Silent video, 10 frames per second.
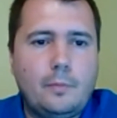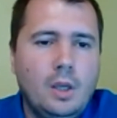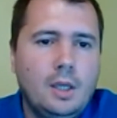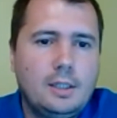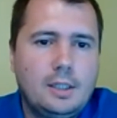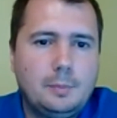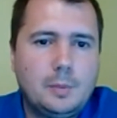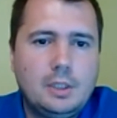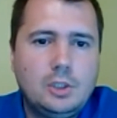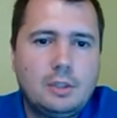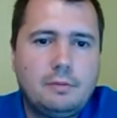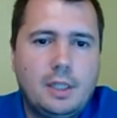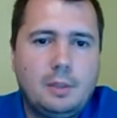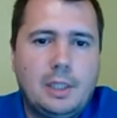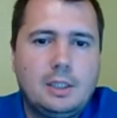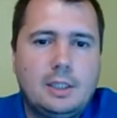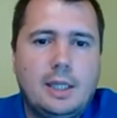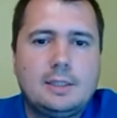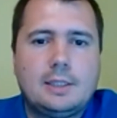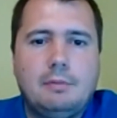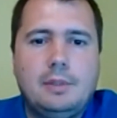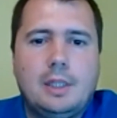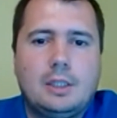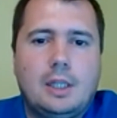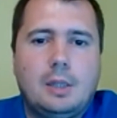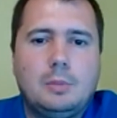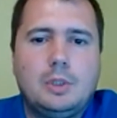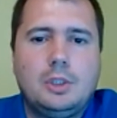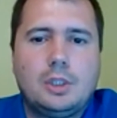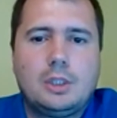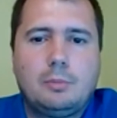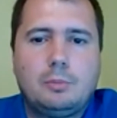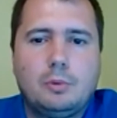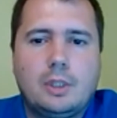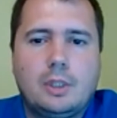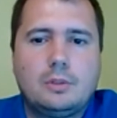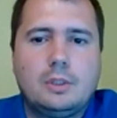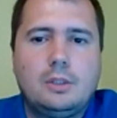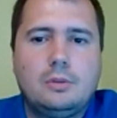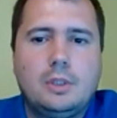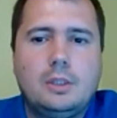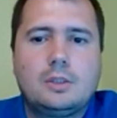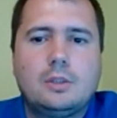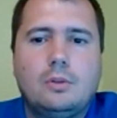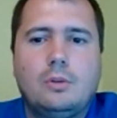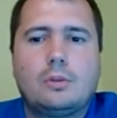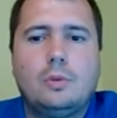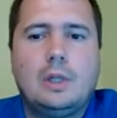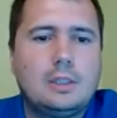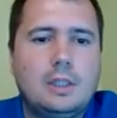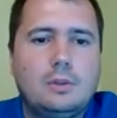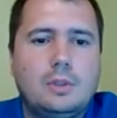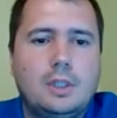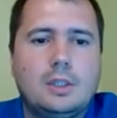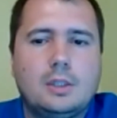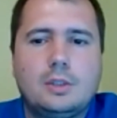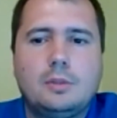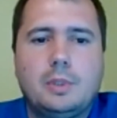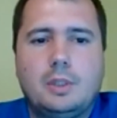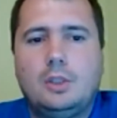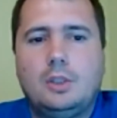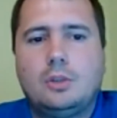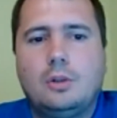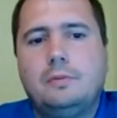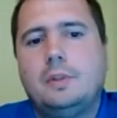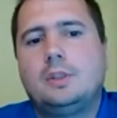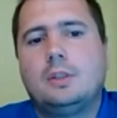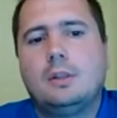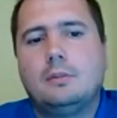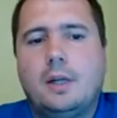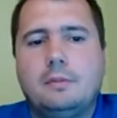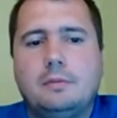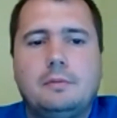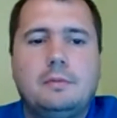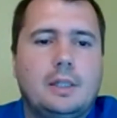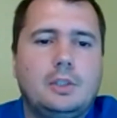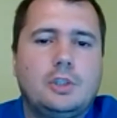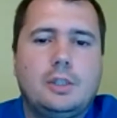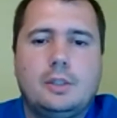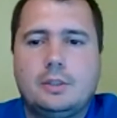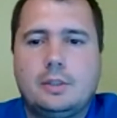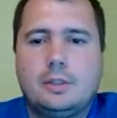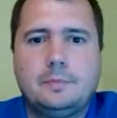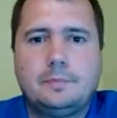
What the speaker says: The digital firing panel can safely and reliably initiate up to 1,000 detonators or 200 detonators per each of its 5 firing channels.